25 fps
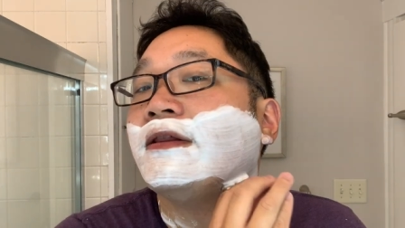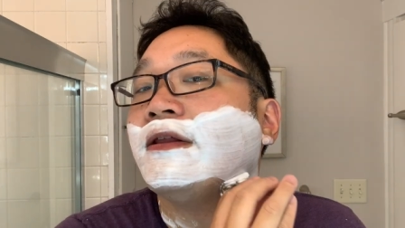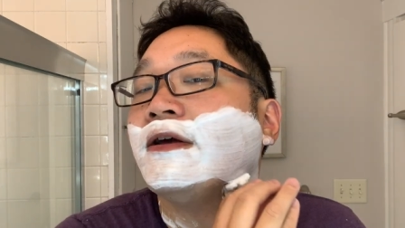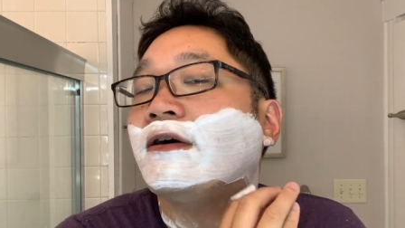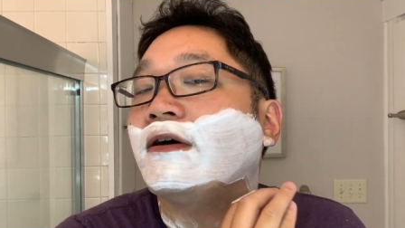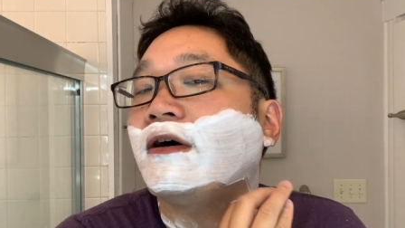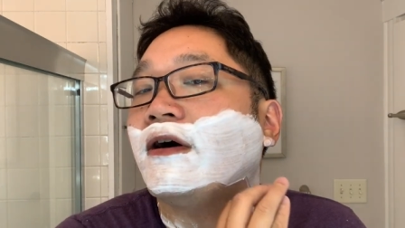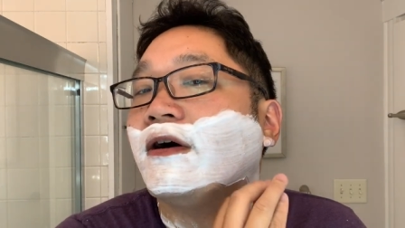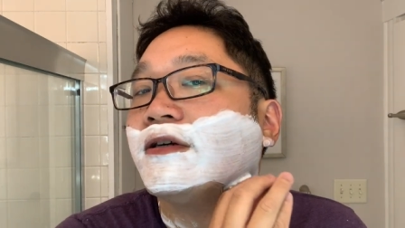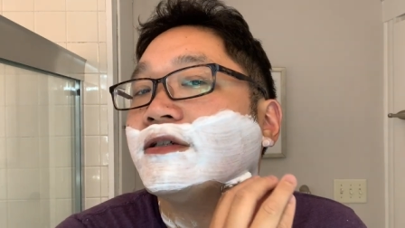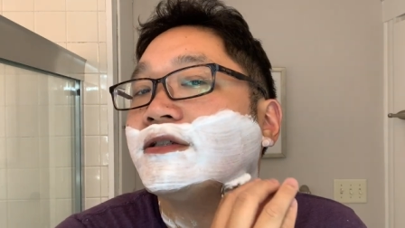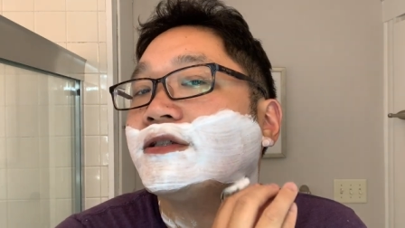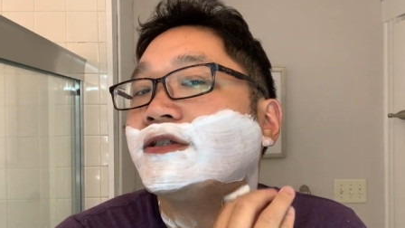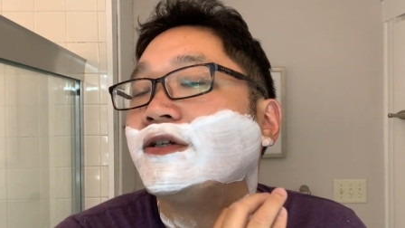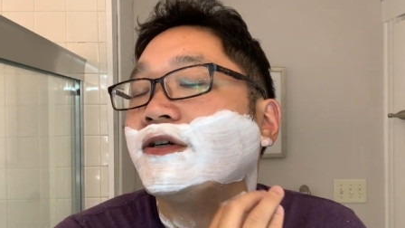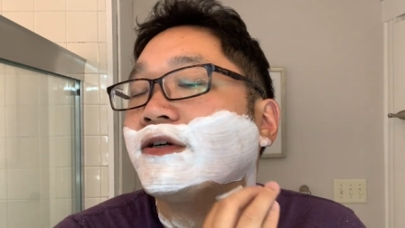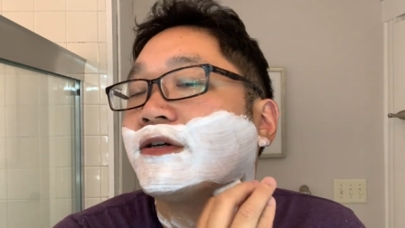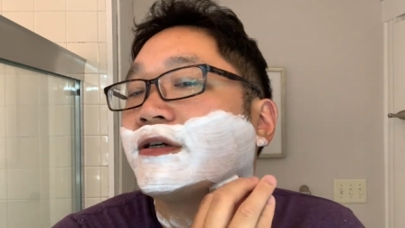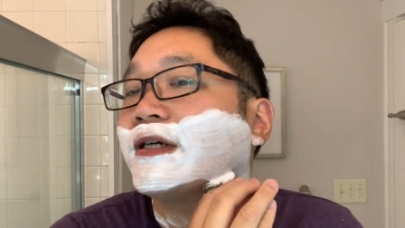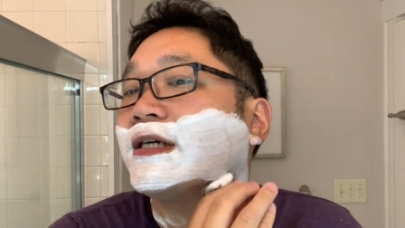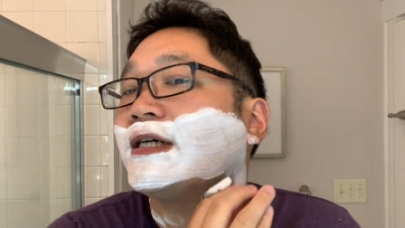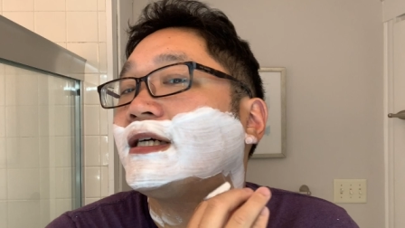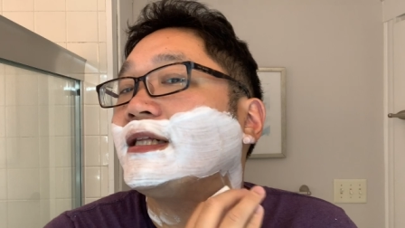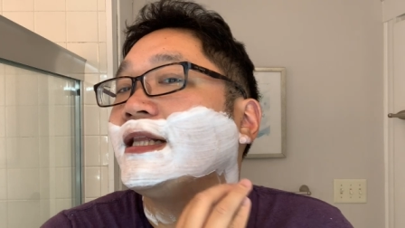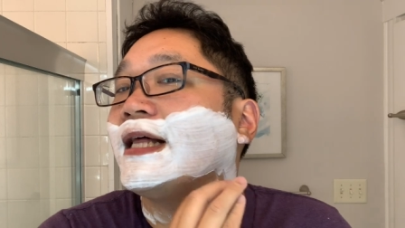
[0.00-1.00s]
there are
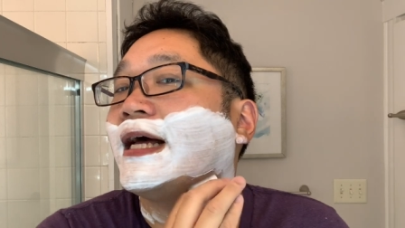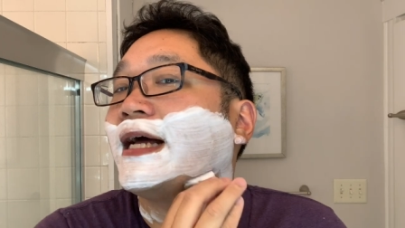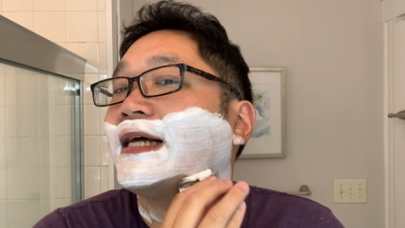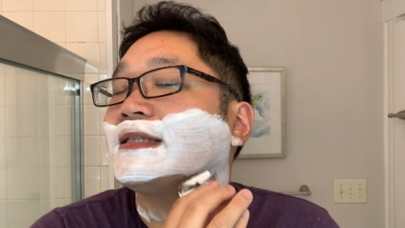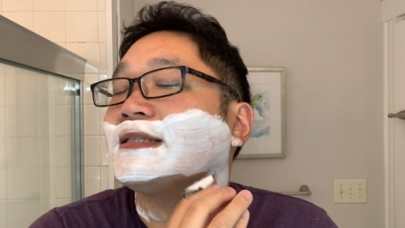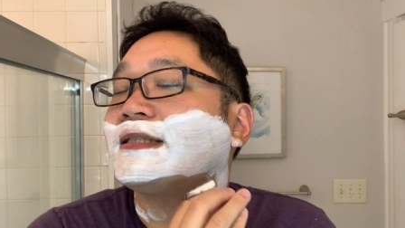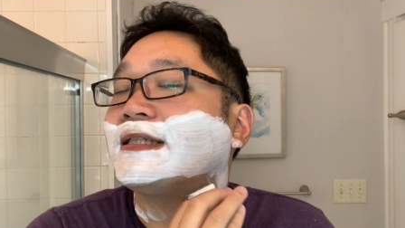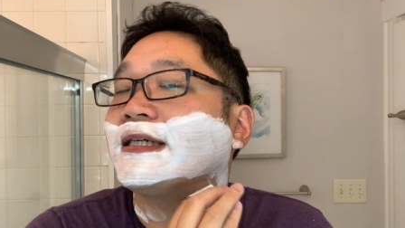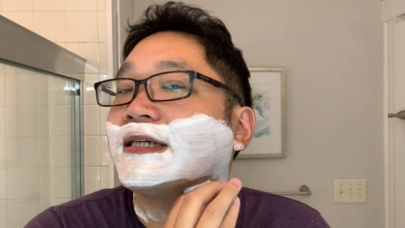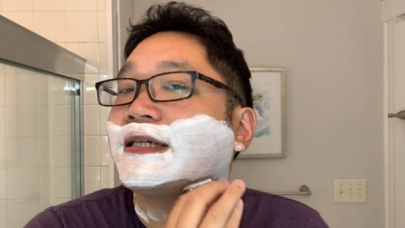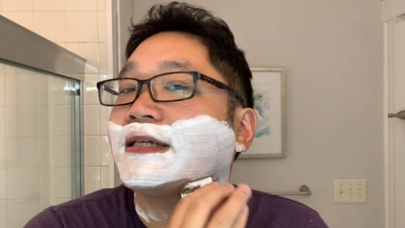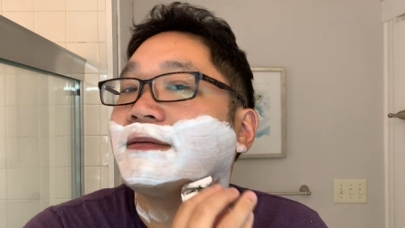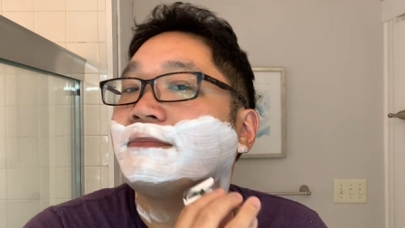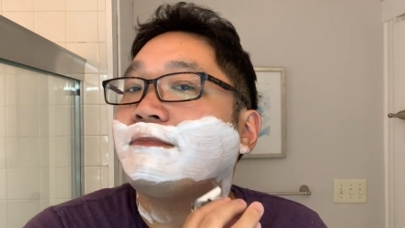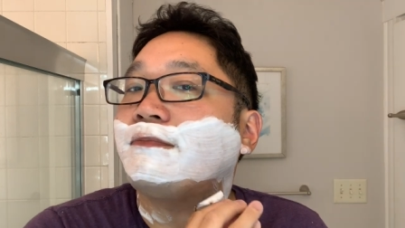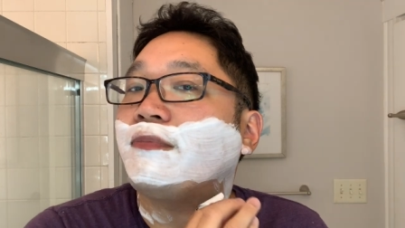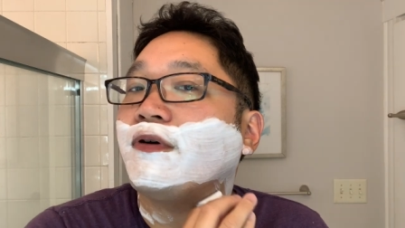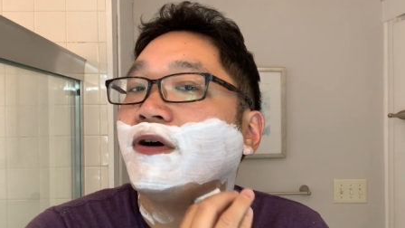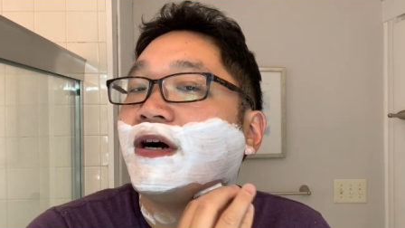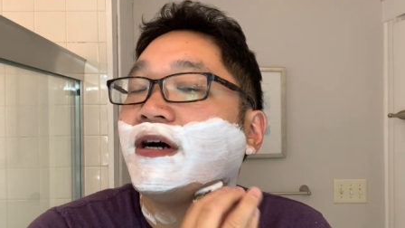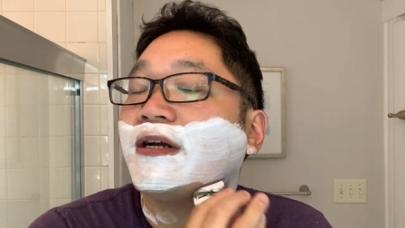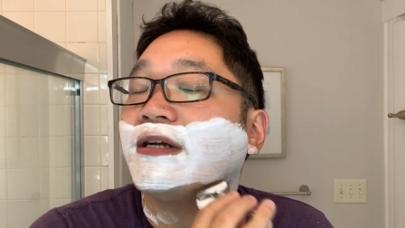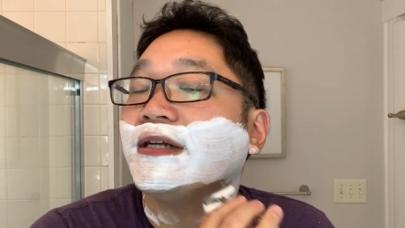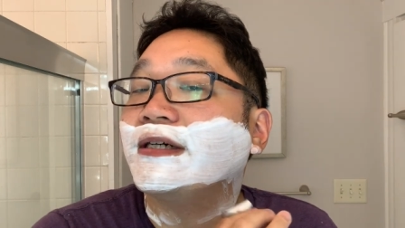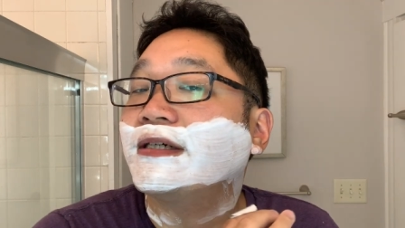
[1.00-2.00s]
certain classic
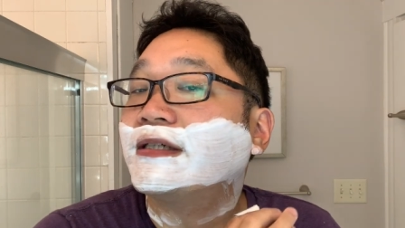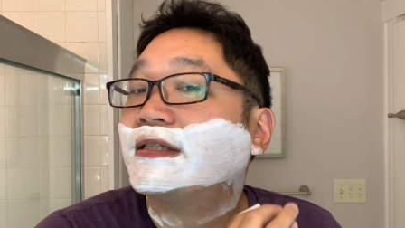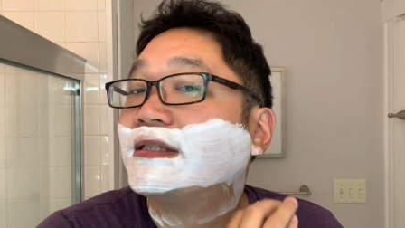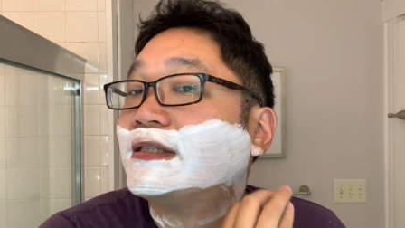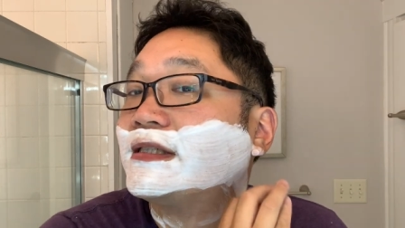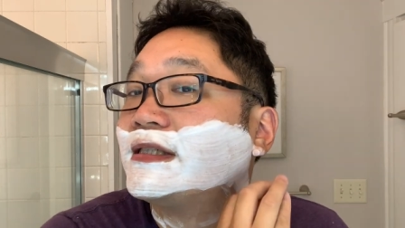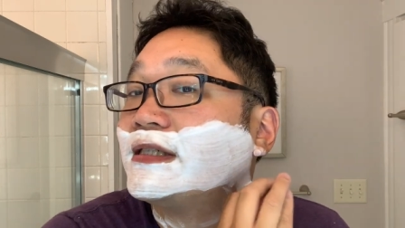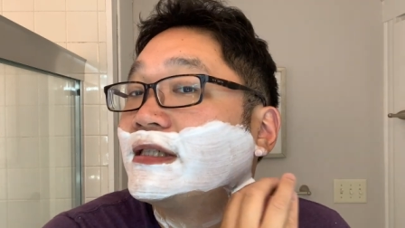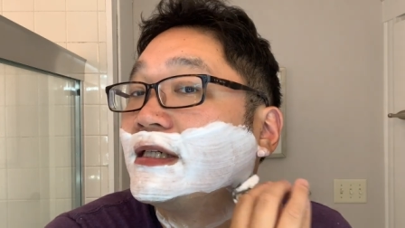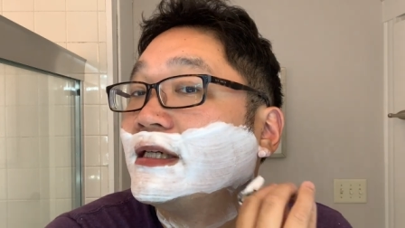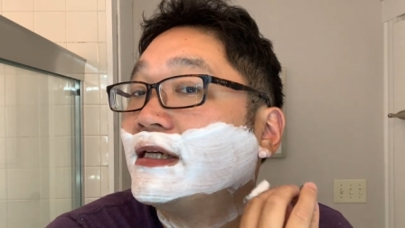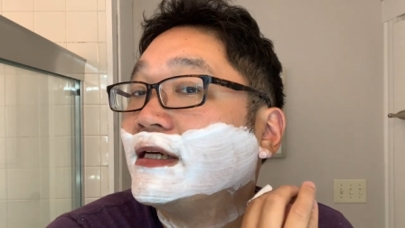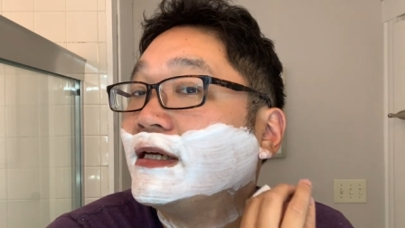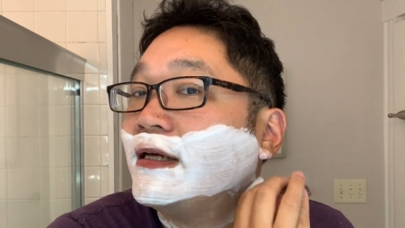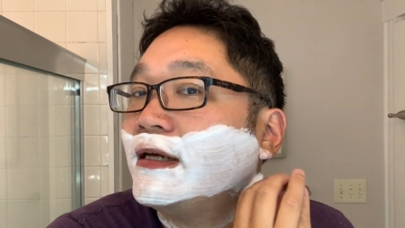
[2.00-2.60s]
products,